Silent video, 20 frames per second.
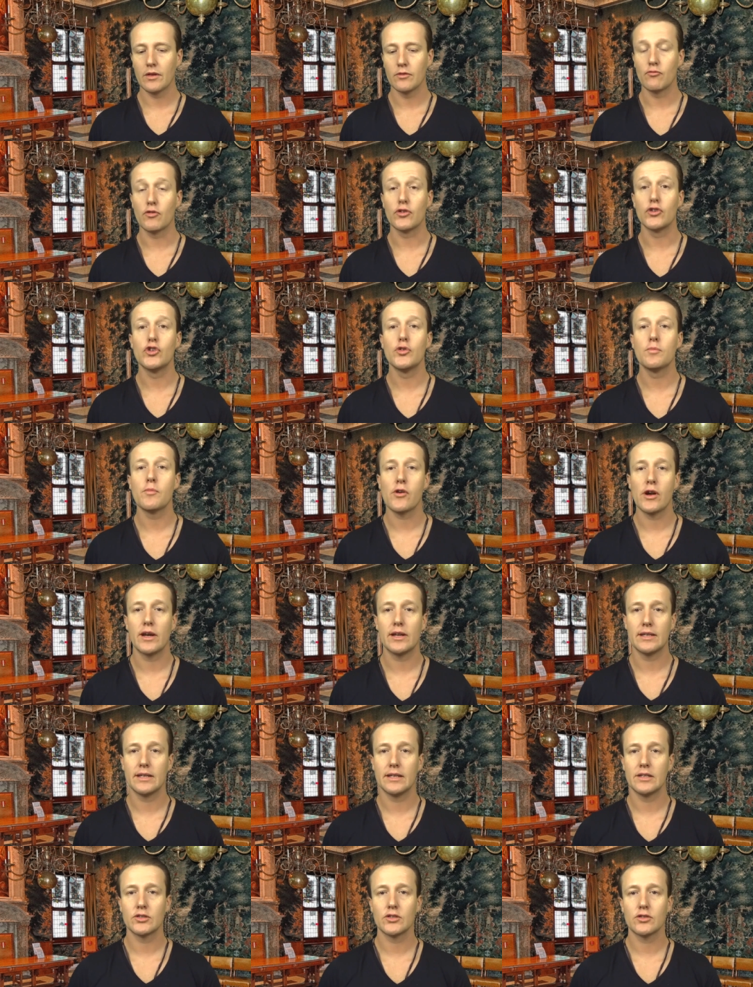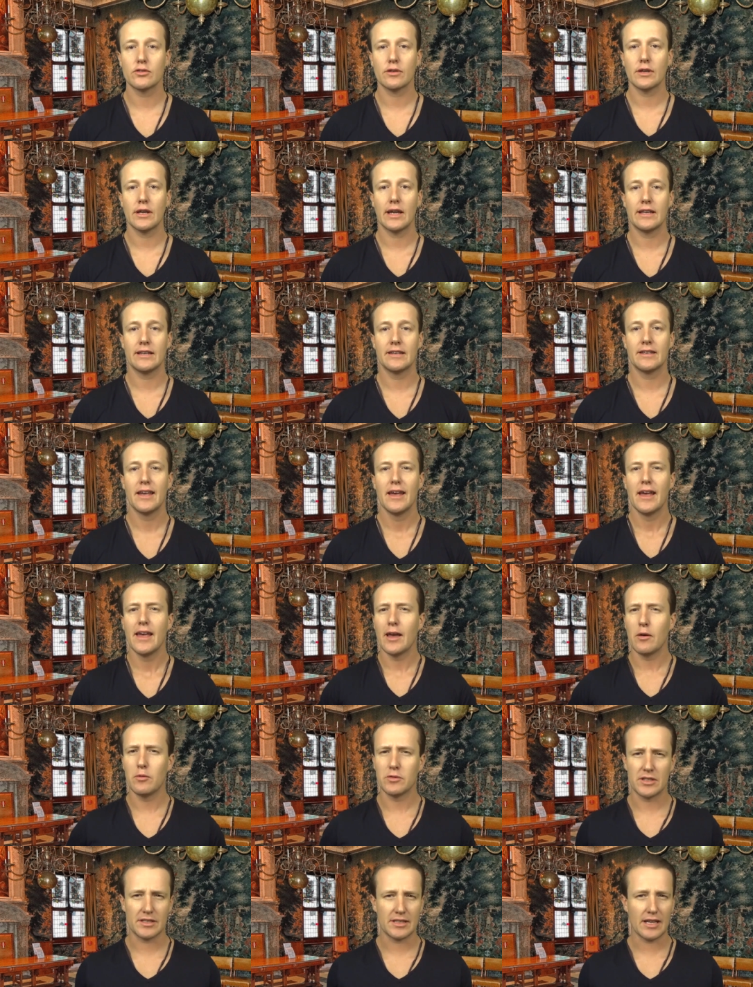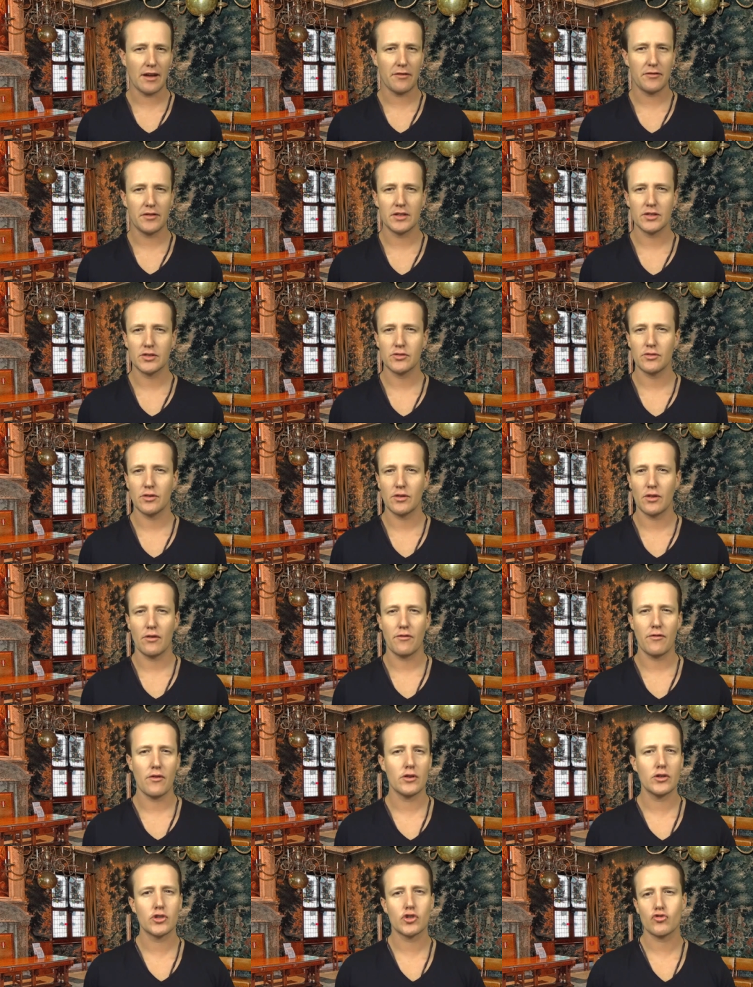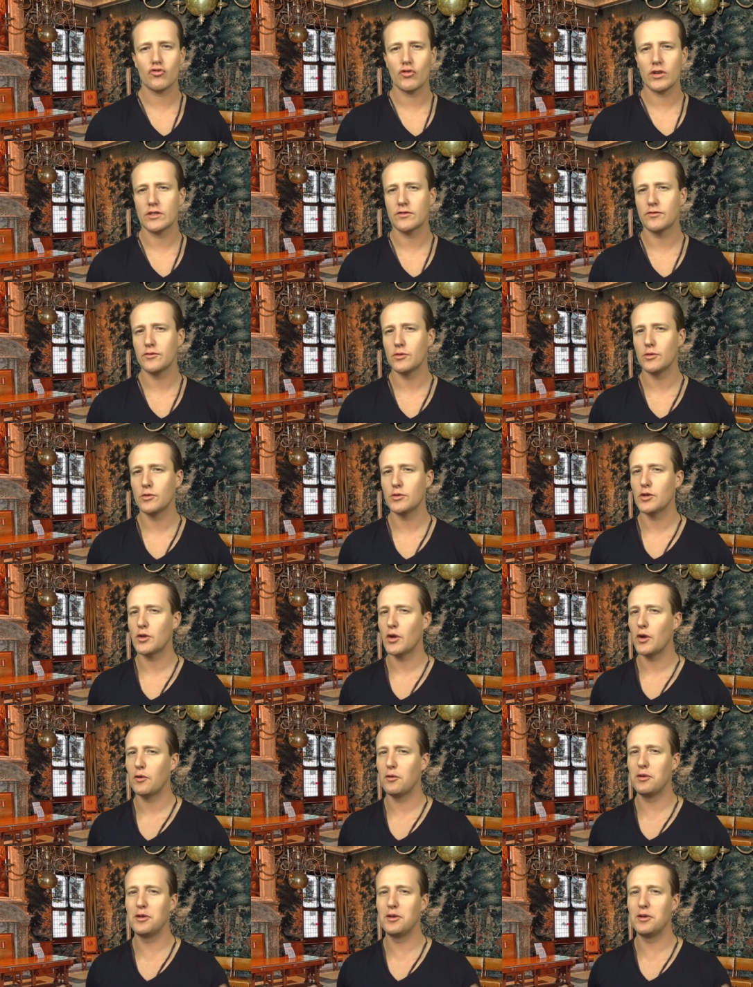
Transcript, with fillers: remunerated industry and it was a tough industry though very stressful you know